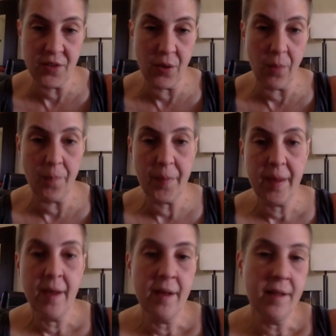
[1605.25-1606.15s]
So
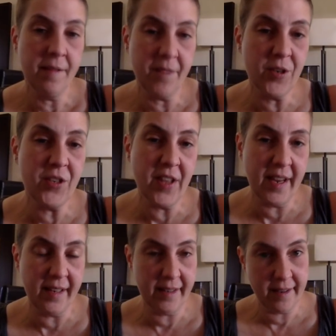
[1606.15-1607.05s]
the first
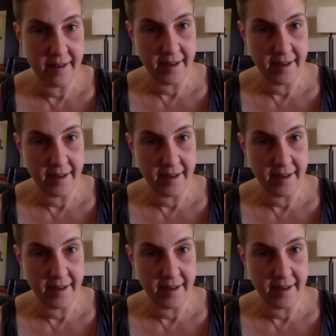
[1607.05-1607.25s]
thing